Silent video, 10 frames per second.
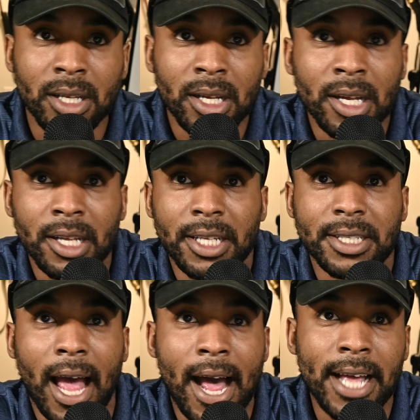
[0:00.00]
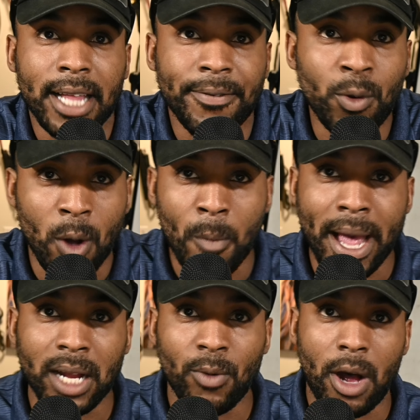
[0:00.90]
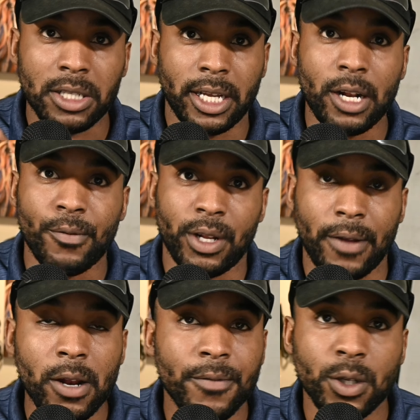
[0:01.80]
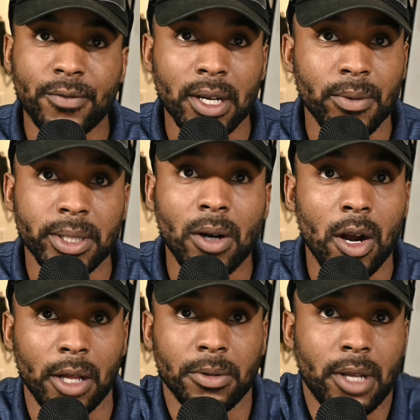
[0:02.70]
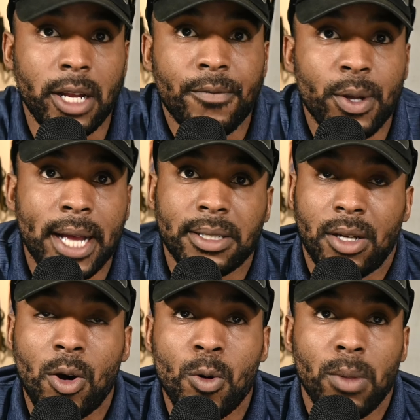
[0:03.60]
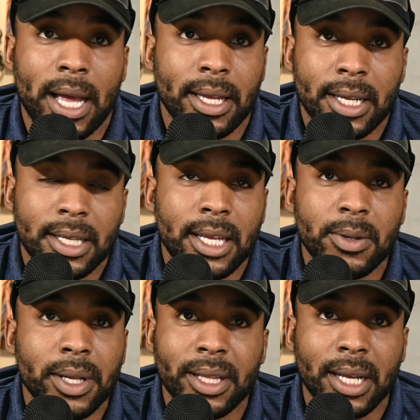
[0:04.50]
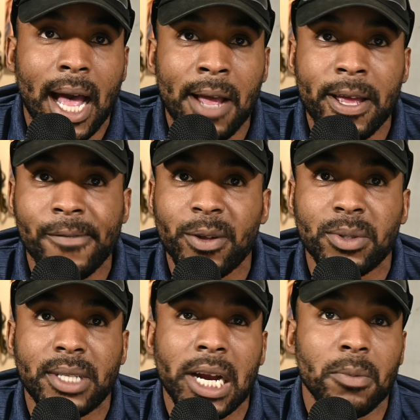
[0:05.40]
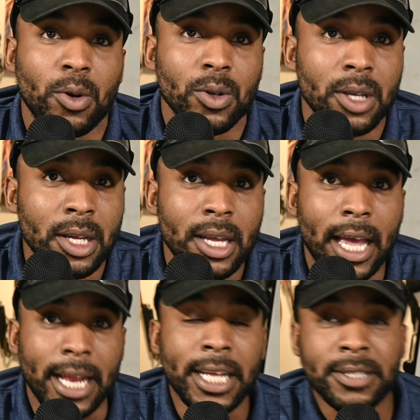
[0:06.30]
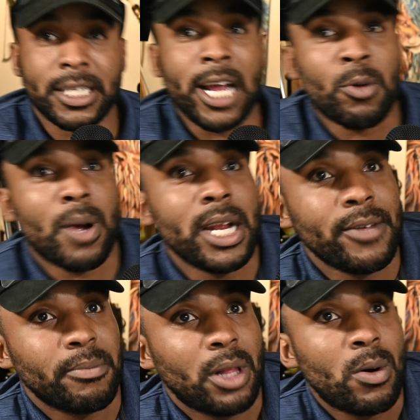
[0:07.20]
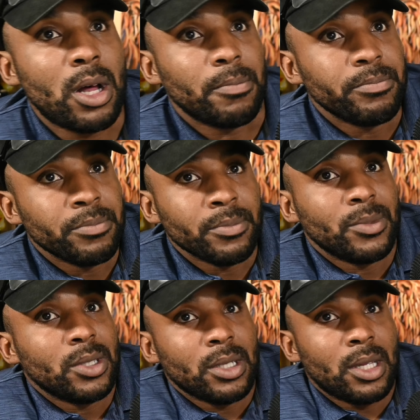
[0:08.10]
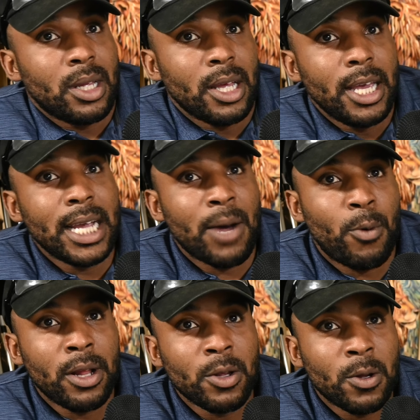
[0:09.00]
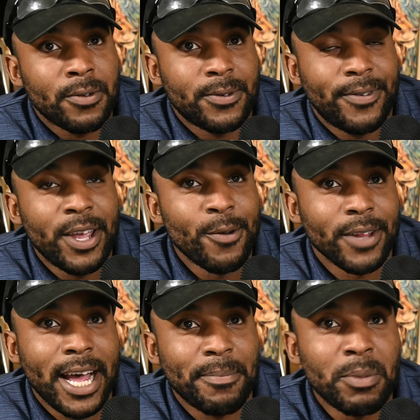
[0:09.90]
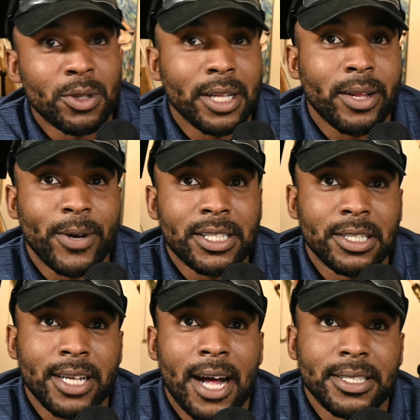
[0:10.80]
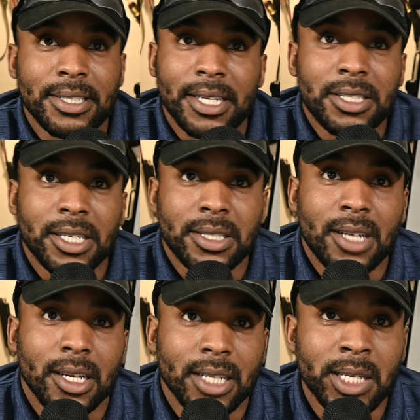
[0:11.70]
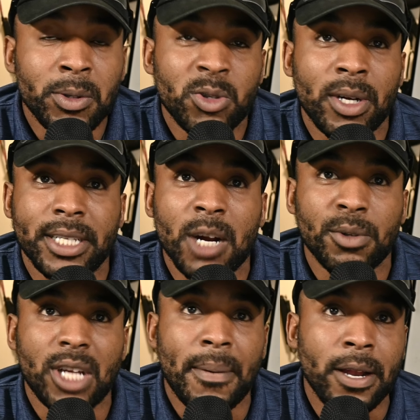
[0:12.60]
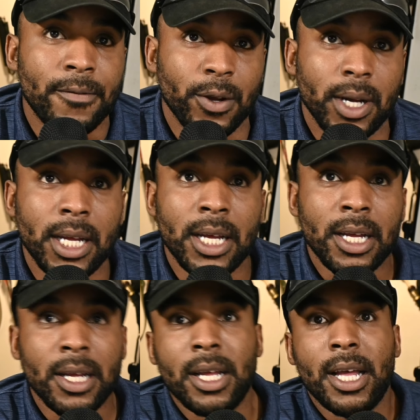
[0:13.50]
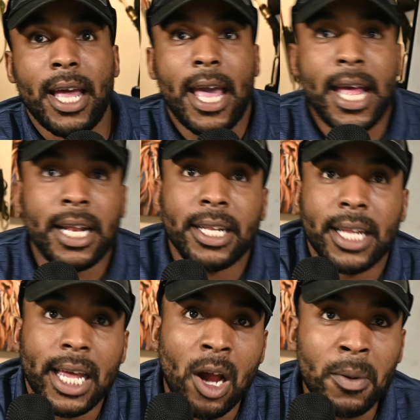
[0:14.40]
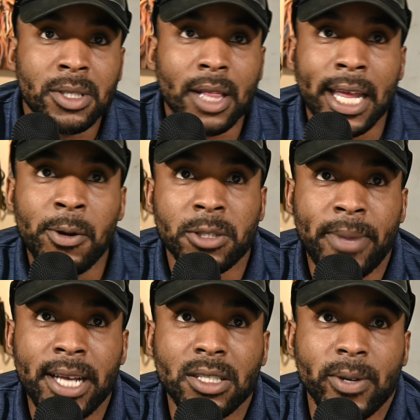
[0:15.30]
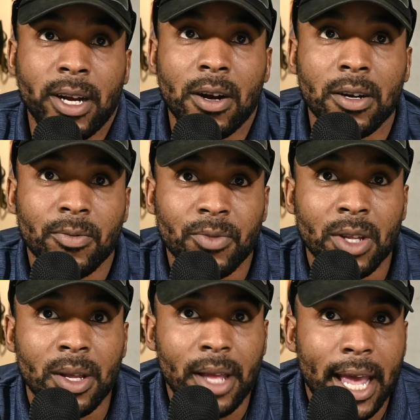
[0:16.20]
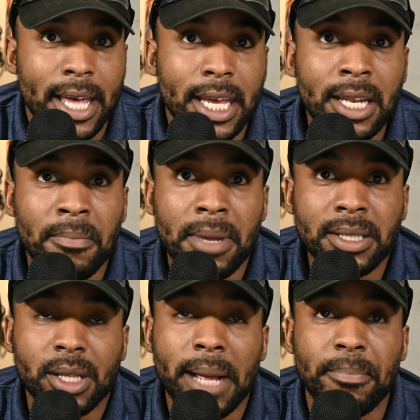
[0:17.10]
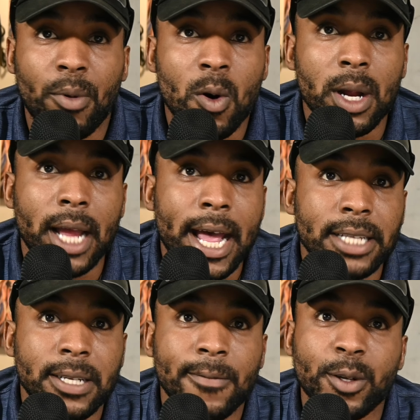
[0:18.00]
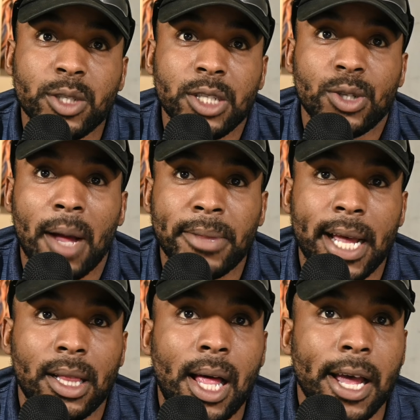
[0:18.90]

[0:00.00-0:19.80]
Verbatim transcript: This guy, like, you go back and watch the interview. The interview is fucking retarded. The interview has no like. It, it, the guy interview was terrible, and his channel probably didn't blow up. He got one little view from that. People looked the rest of his content and this shit sucks. So he was doing a terrible job interviewing, and it almost looked like he was pestering her and in the midst of that boring ass interview, she dropped that line.